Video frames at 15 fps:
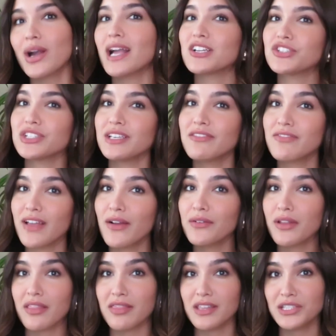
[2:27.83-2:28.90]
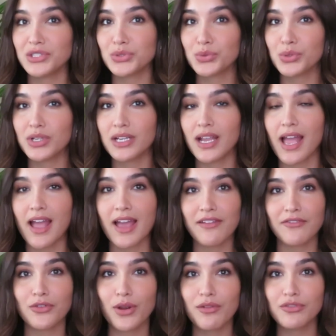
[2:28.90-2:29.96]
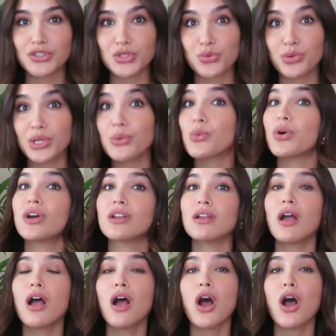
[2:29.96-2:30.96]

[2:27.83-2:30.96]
I actually found this one at Forever 21